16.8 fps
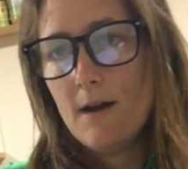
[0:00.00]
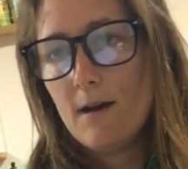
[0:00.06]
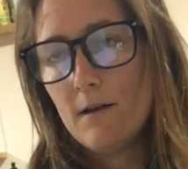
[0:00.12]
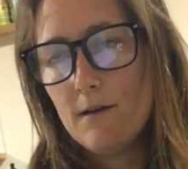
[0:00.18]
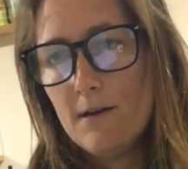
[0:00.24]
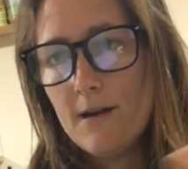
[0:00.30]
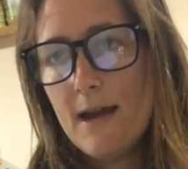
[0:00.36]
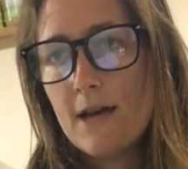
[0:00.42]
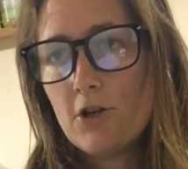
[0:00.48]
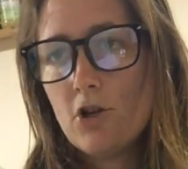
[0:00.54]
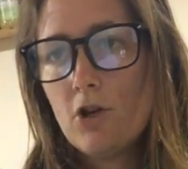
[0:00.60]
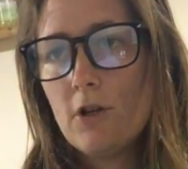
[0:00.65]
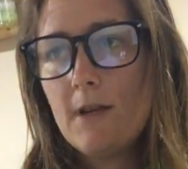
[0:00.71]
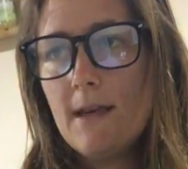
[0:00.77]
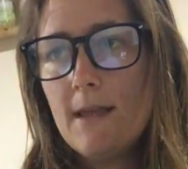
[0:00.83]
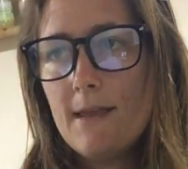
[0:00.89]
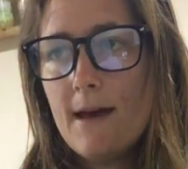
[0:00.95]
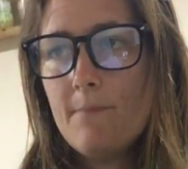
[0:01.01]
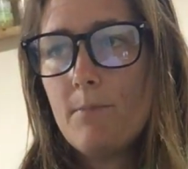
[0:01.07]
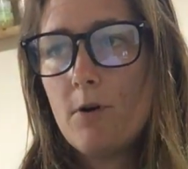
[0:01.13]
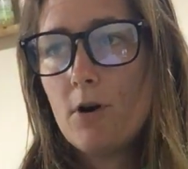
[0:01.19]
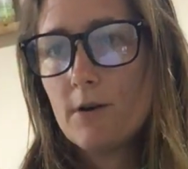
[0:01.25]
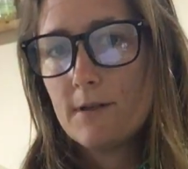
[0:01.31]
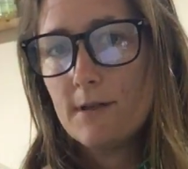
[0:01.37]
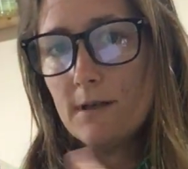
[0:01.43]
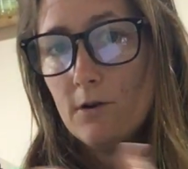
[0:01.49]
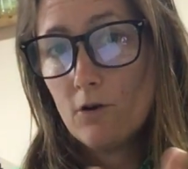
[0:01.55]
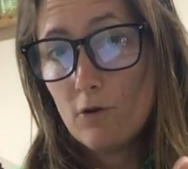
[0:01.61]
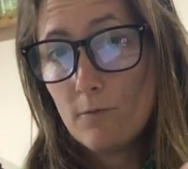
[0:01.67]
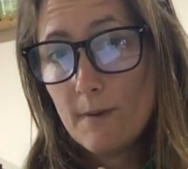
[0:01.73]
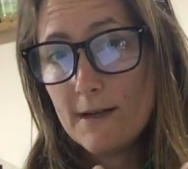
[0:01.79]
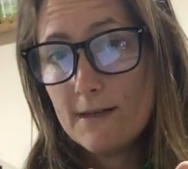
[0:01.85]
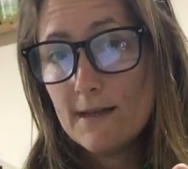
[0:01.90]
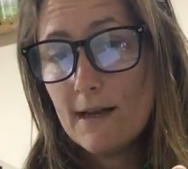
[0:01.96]
naturally that person or
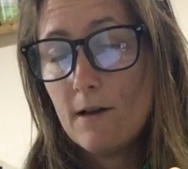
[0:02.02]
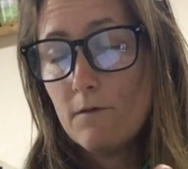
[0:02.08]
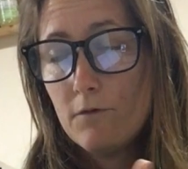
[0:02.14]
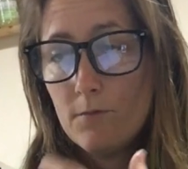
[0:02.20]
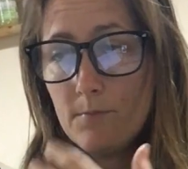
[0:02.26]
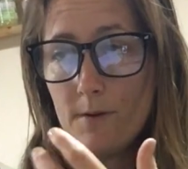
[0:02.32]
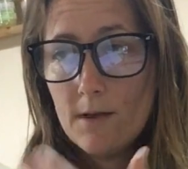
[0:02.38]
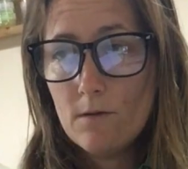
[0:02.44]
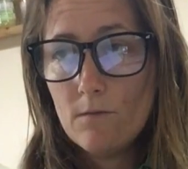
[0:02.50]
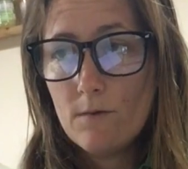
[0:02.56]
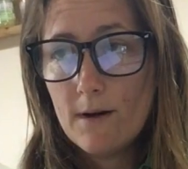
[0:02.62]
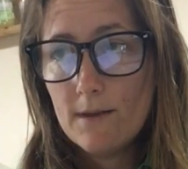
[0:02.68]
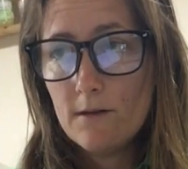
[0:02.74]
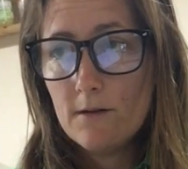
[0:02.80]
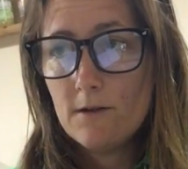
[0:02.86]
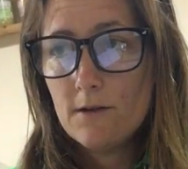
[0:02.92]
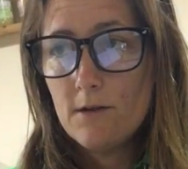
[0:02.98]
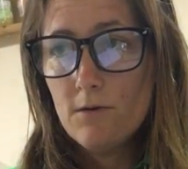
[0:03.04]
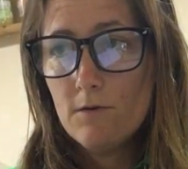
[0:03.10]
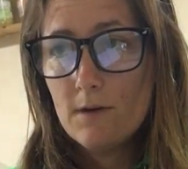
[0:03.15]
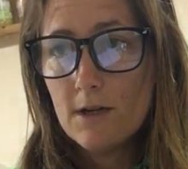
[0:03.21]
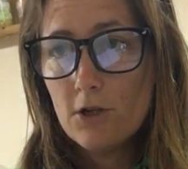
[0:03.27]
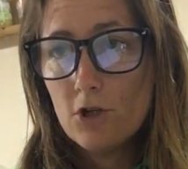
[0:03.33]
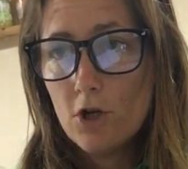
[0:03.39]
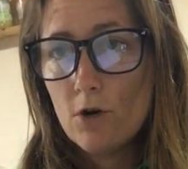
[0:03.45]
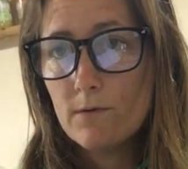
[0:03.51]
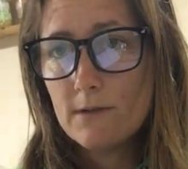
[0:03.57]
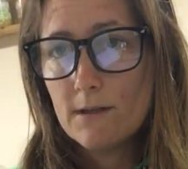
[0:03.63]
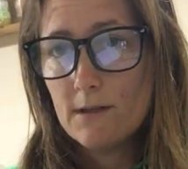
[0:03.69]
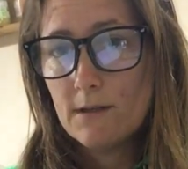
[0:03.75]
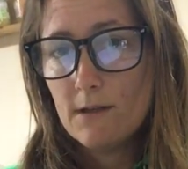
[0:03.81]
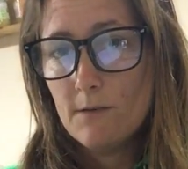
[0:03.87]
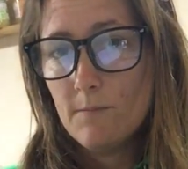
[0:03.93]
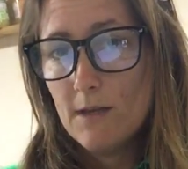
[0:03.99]
myself would be the one to get
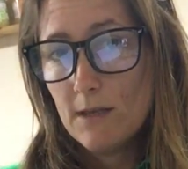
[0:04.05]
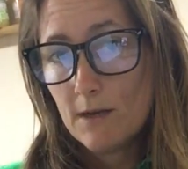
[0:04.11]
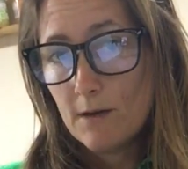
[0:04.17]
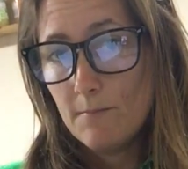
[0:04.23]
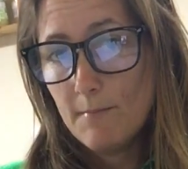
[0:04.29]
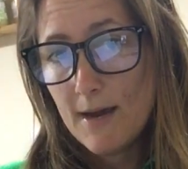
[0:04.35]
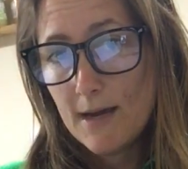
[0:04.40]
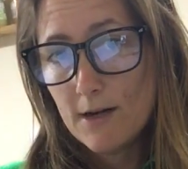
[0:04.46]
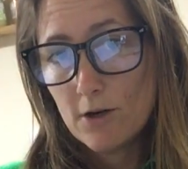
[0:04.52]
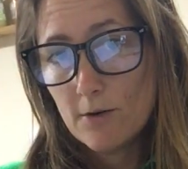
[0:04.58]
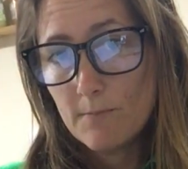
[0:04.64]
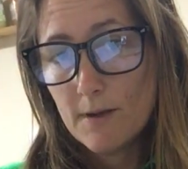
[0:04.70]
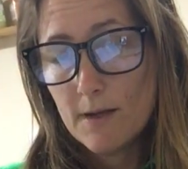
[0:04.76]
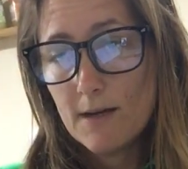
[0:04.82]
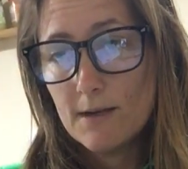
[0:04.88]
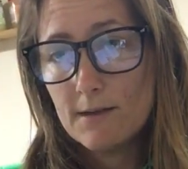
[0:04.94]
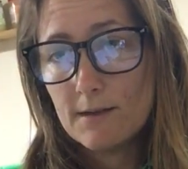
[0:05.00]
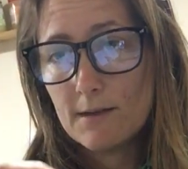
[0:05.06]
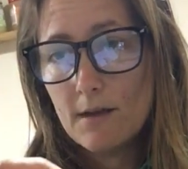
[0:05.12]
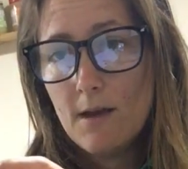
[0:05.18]
chosen to be the commander, because